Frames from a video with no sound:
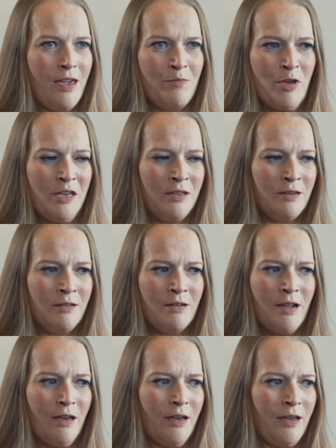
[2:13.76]
came
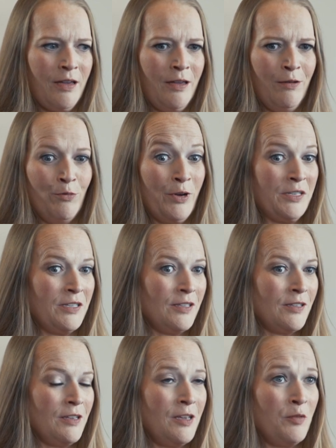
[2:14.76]
in, I went to
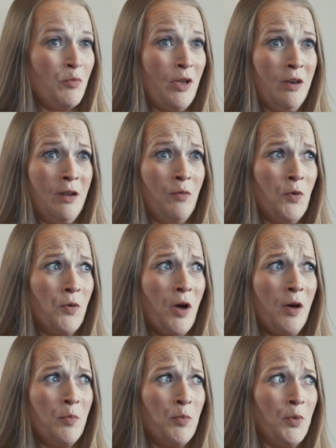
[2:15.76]
sleep, and I woke up.